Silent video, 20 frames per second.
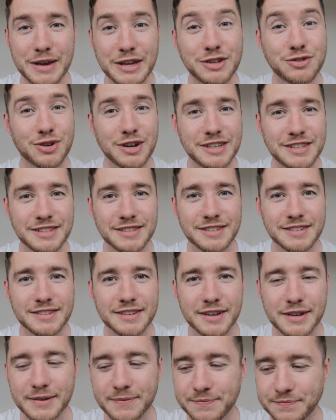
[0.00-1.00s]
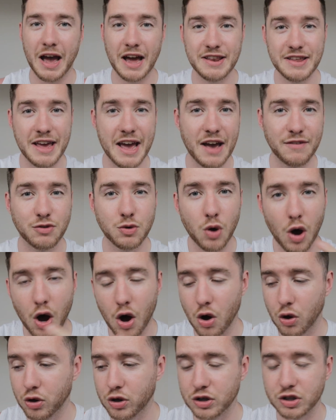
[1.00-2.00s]
interesting to see. And yeah, if you
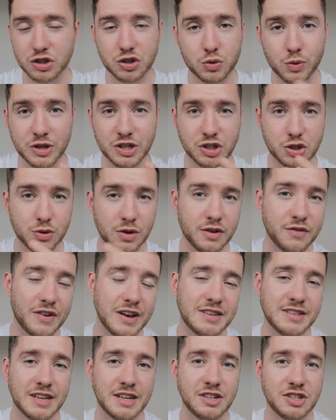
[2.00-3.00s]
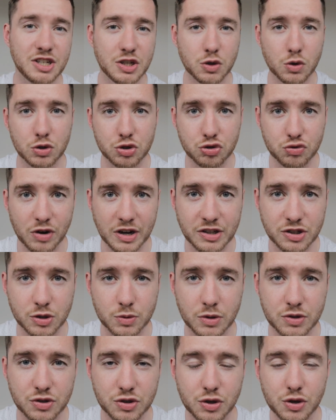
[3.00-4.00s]
are going to switch to InvestEngine or
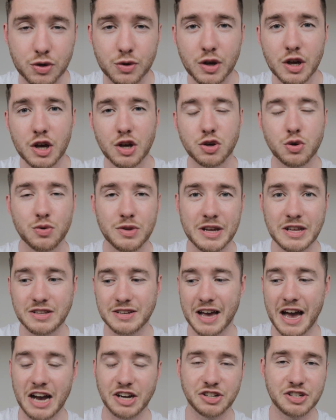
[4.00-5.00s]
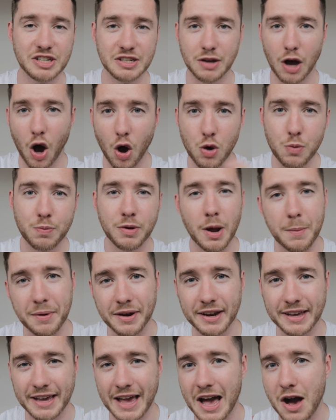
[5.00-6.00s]
Trading212, you need to actually open up an
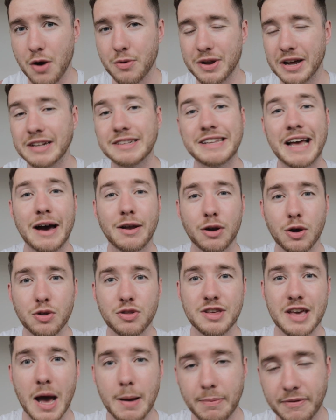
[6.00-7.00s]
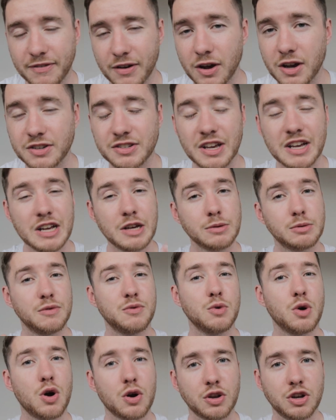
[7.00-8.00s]
account and download the app first. So if
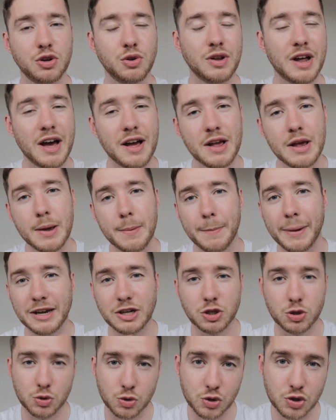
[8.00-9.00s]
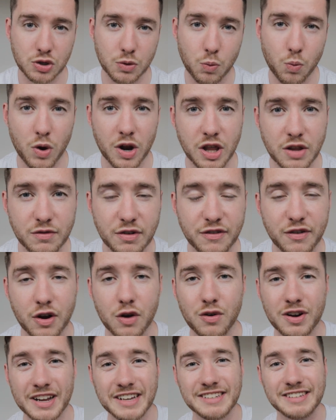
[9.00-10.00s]
you are going to do that, make sure you use one of the
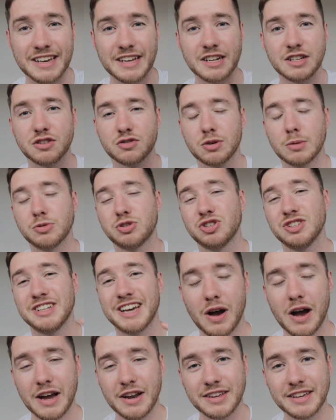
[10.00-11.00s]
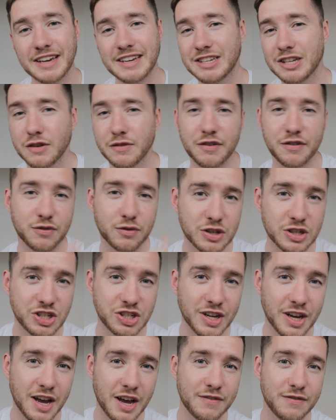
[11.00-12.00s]
referral links in the description and you get yourself a free
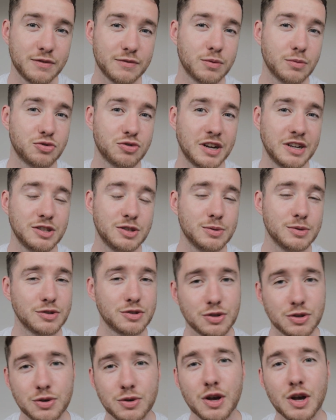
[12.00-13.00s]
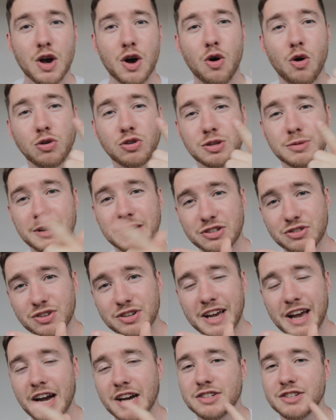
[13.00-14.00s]
share from Trading212 or some extra
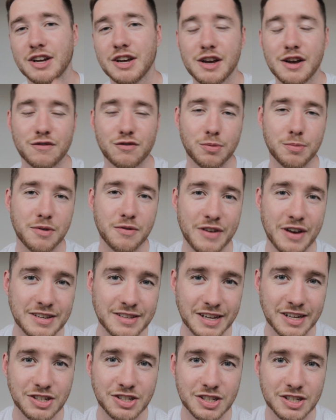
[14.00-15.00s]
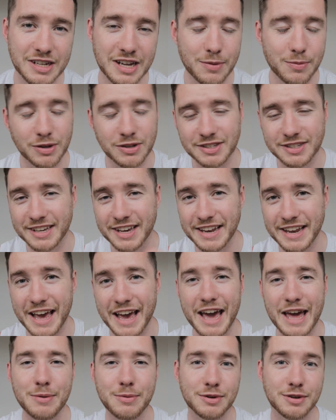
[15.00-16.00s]
cash from InvestEngine. And once again,
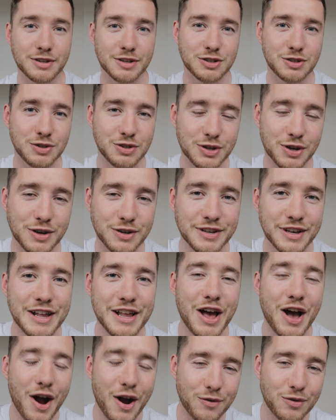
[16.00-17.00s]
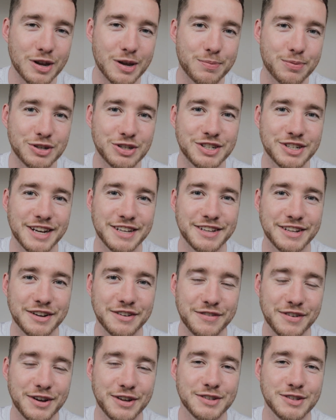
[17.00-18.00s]
anyone that does use those, I really appreciate it in
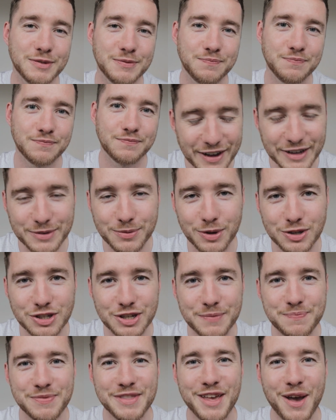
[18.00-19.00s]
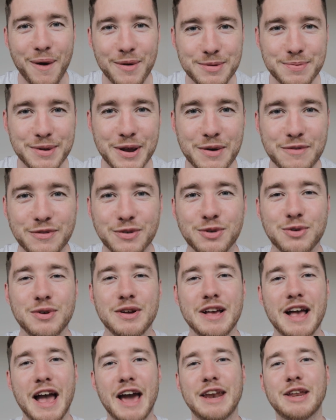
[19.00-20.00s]
advance. Thanks for watching. Hope it's been helpful.
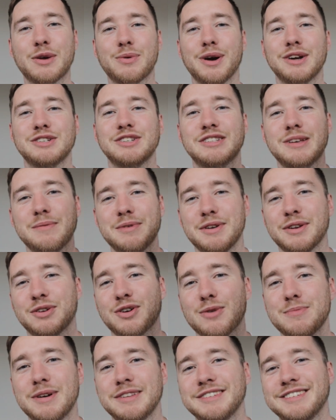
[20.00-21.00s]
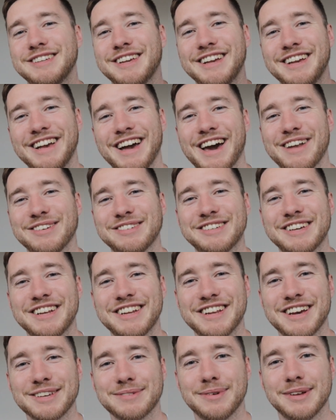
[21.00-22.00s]
Any questions, let me know in the comments and I'll see you in
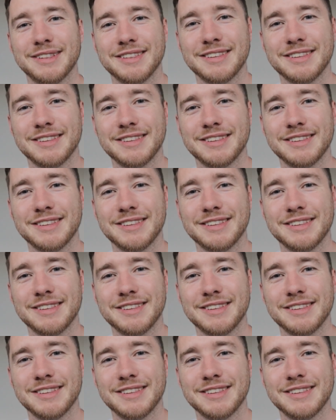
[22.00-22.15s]
the next one.